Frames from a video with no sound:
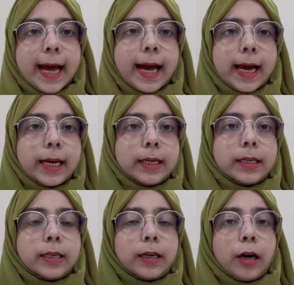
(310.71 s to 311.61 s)

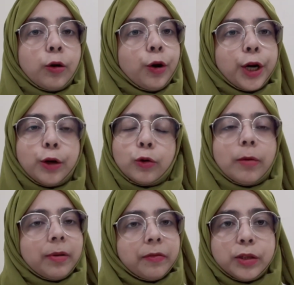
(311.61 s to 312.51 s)
and according to
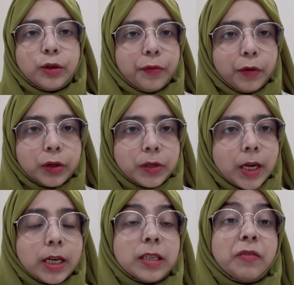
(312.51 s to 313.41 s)
the preference of your
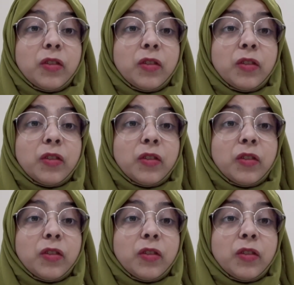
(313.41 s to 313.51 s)
states,